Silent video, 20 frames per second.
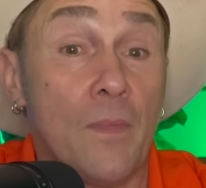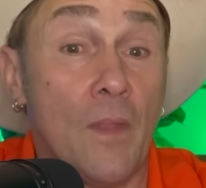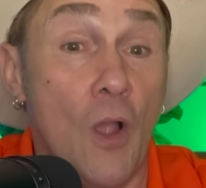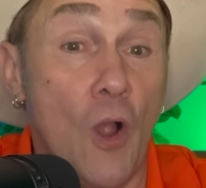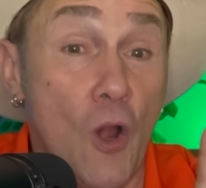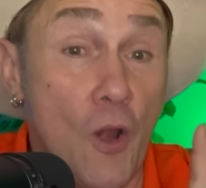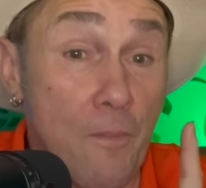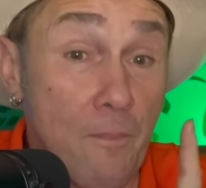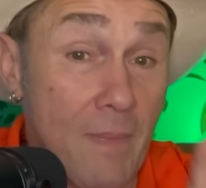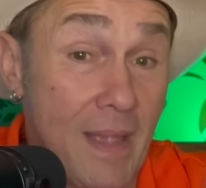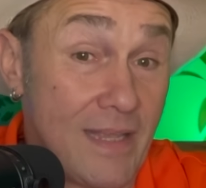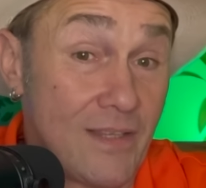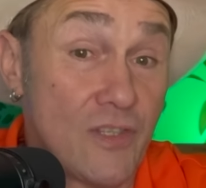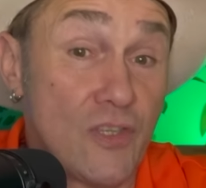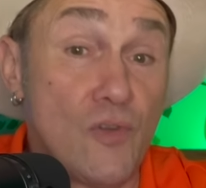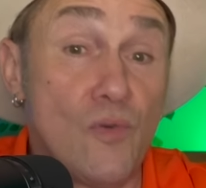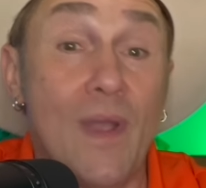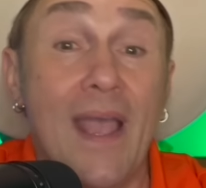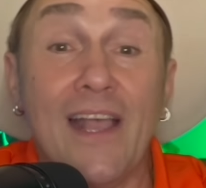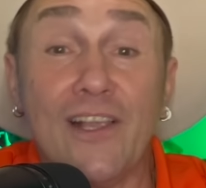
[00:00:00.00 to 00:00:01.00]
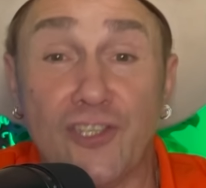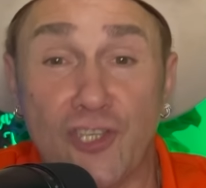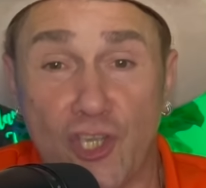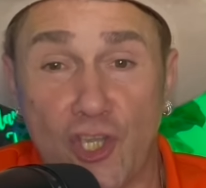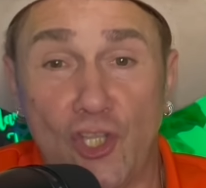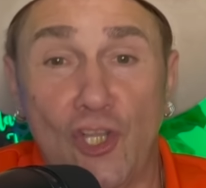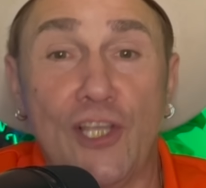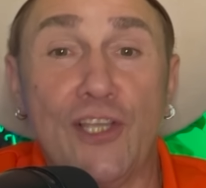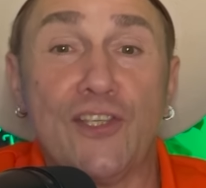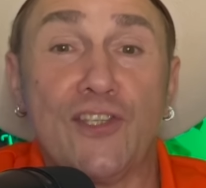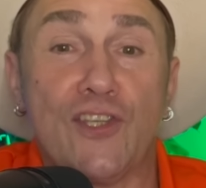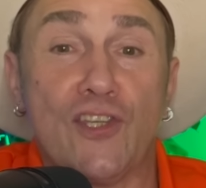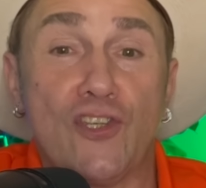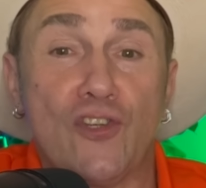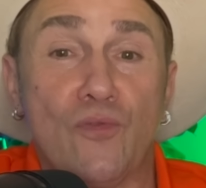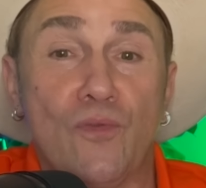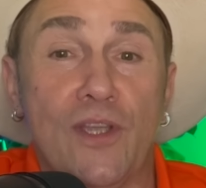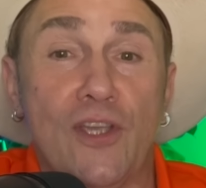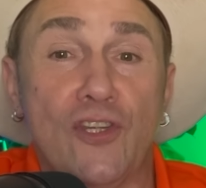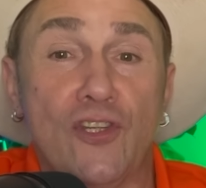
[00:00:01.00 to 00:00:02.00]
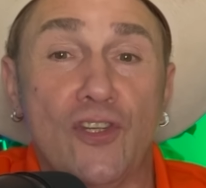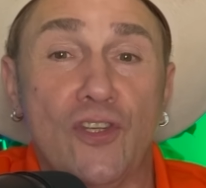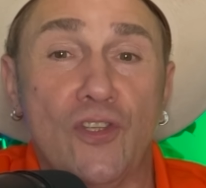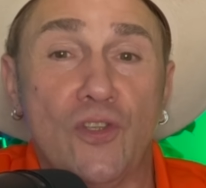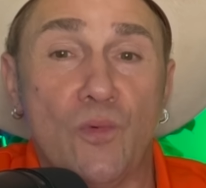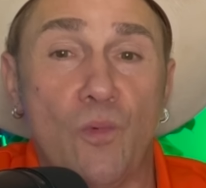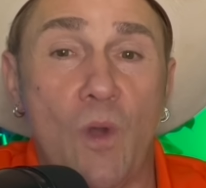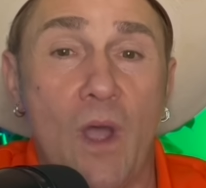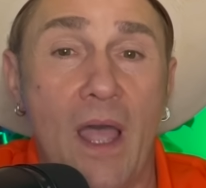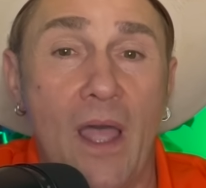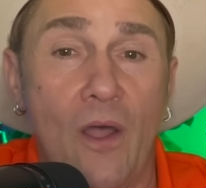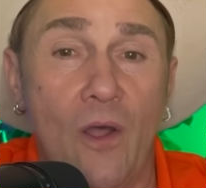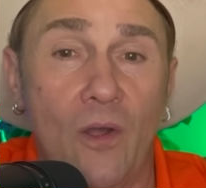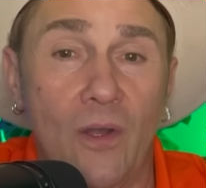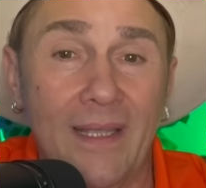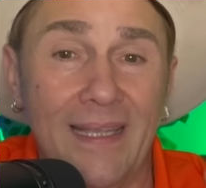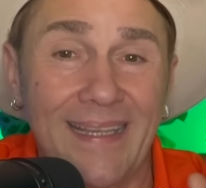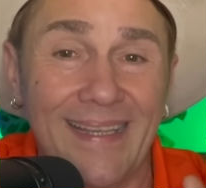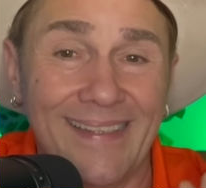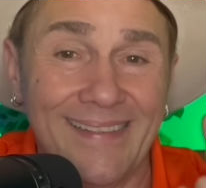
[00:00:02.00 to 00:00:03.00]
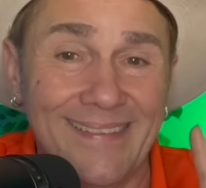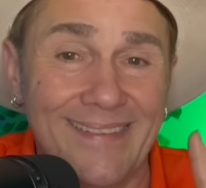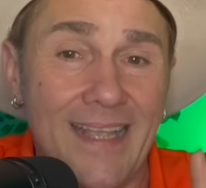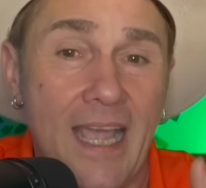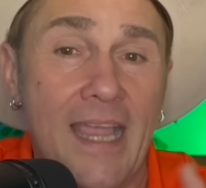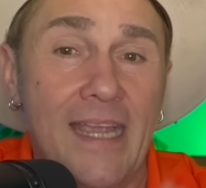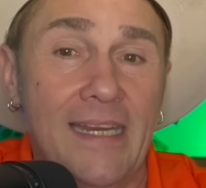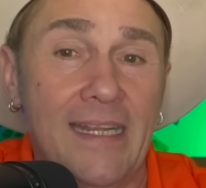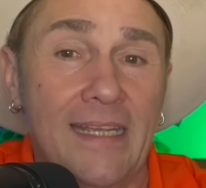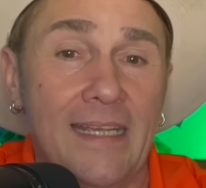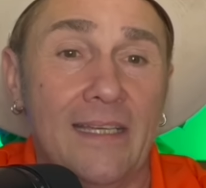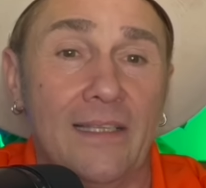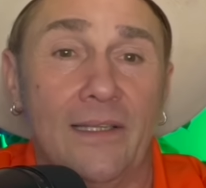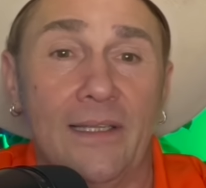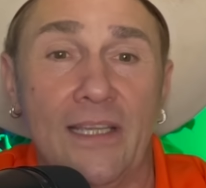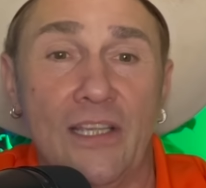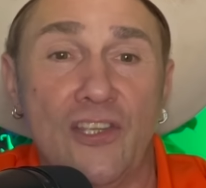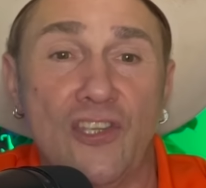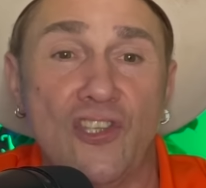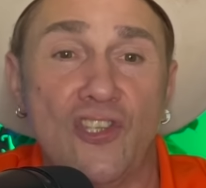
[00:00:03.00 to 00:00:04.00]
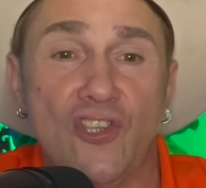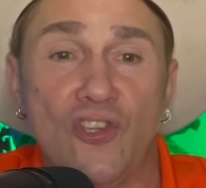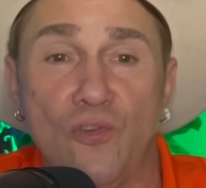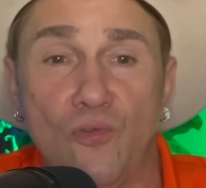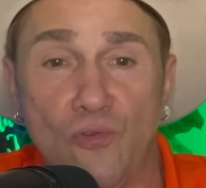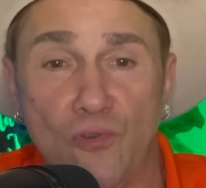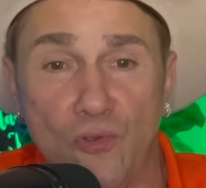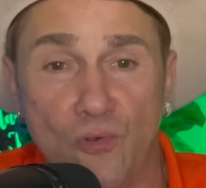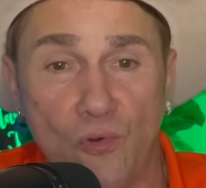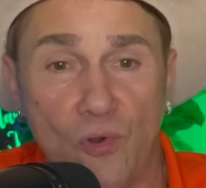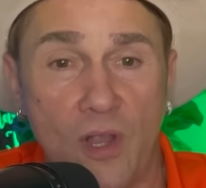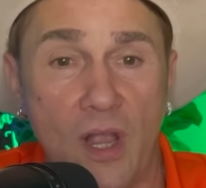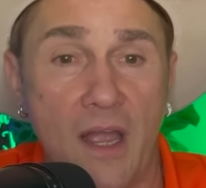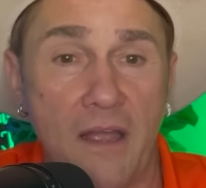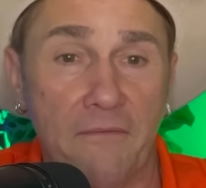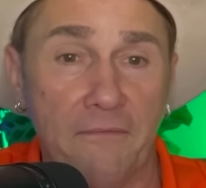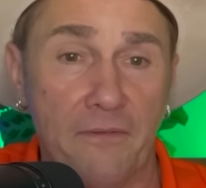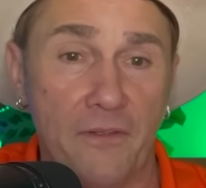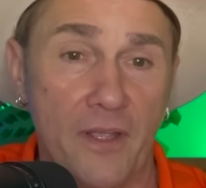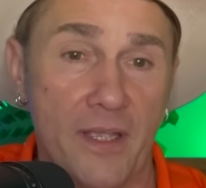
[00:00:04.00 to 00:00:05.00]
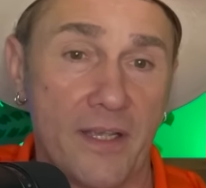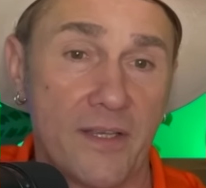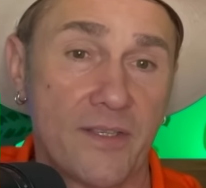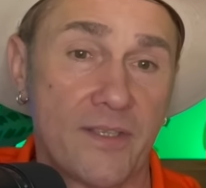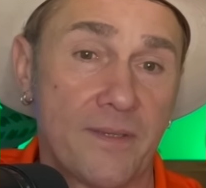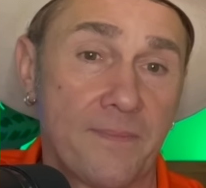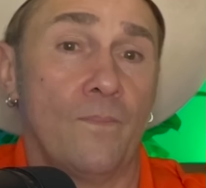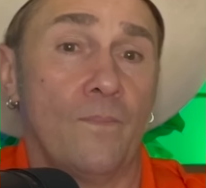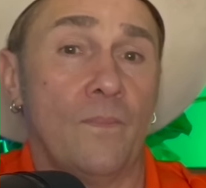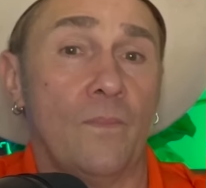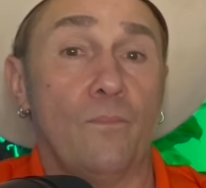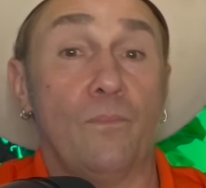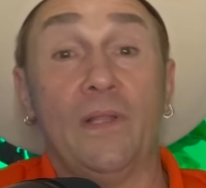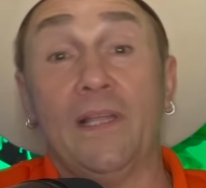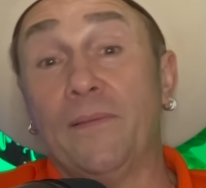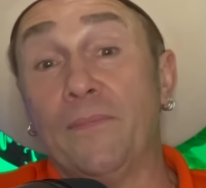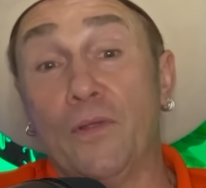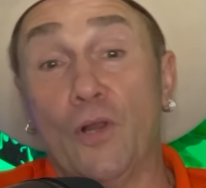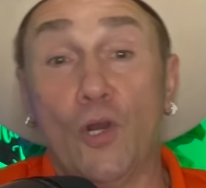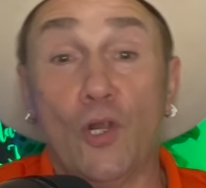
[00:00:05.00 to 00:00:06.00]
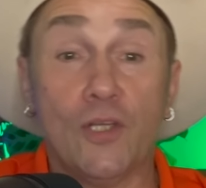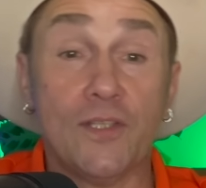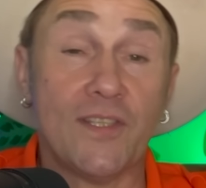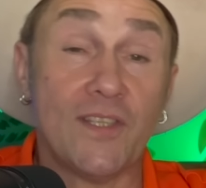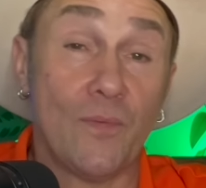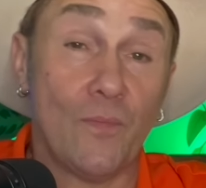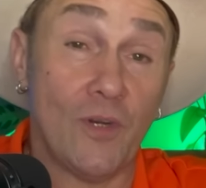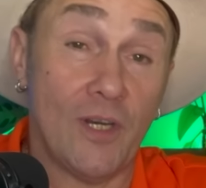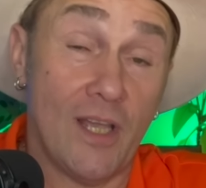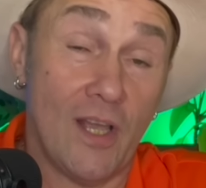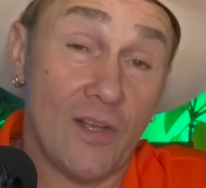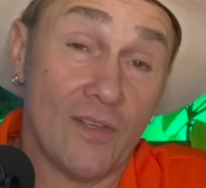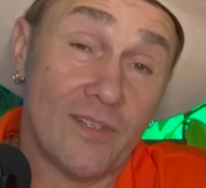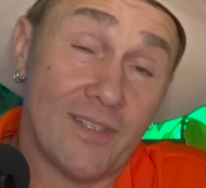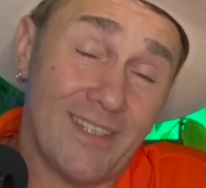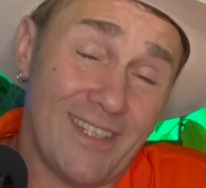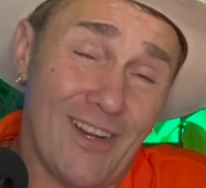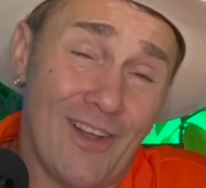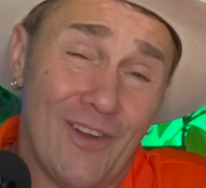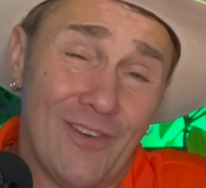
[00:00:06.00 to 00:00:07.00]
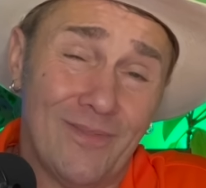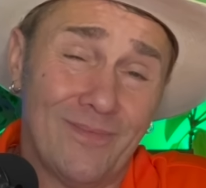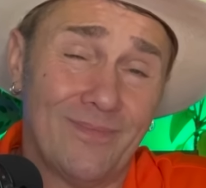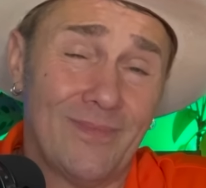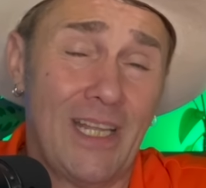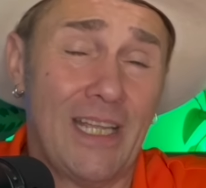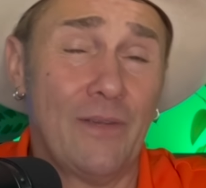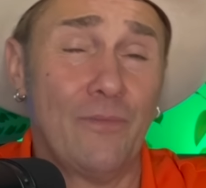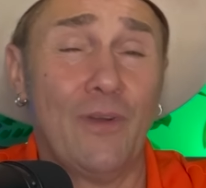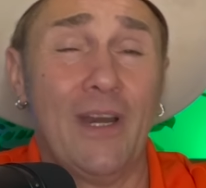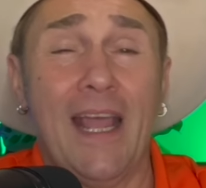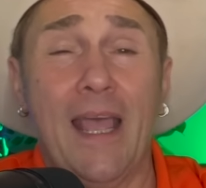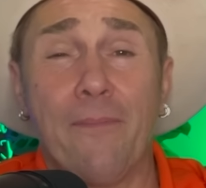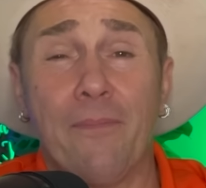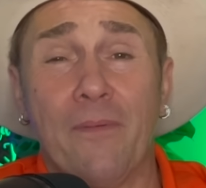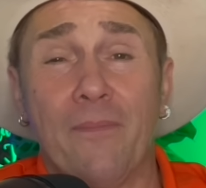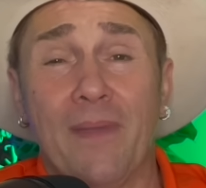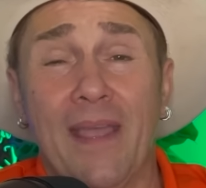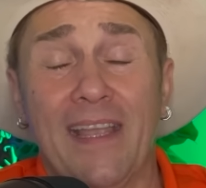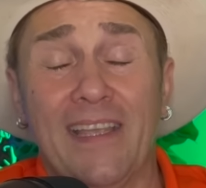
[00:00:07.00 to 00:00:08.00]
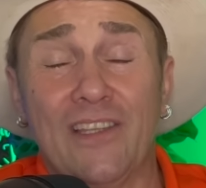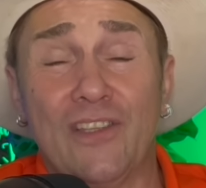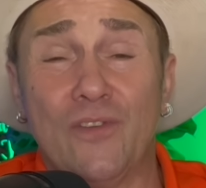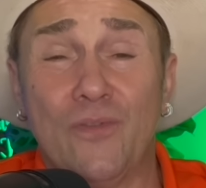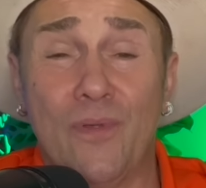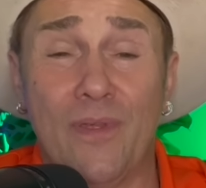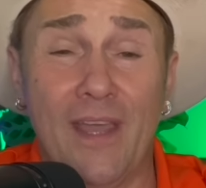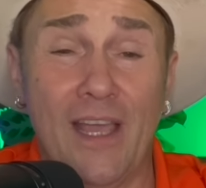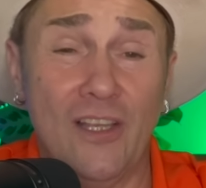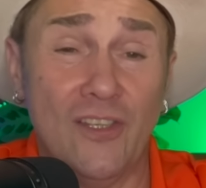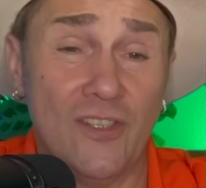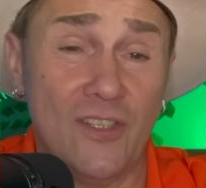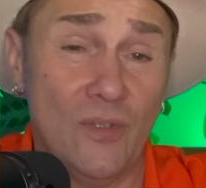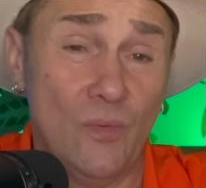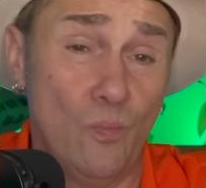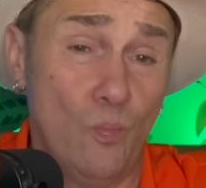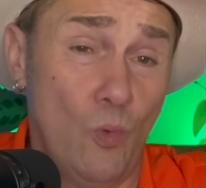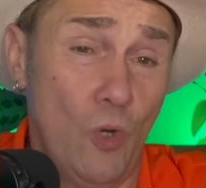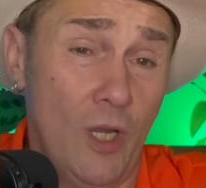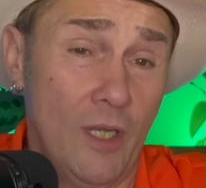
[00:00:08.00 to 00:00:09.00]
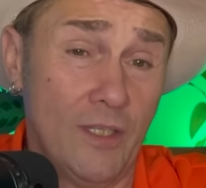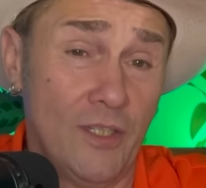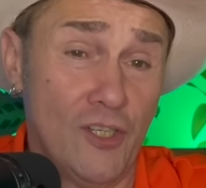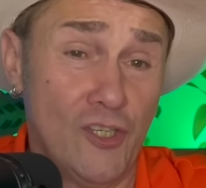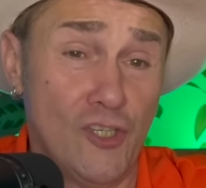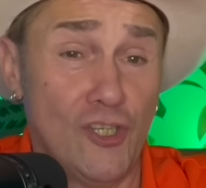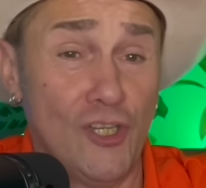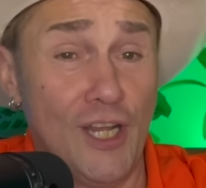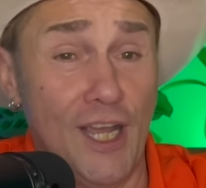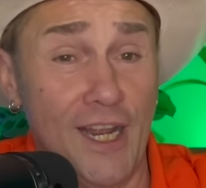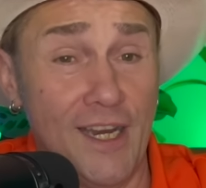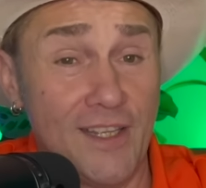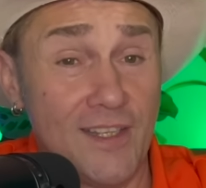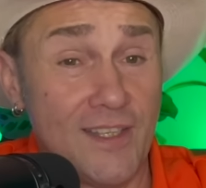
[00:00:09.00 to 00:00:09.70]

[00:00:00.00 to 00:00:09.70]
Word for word: are meant to escalate situations while igniting at least 2 new conflicts. Blame it on someone else. You know, like what happened back in 2001 in the United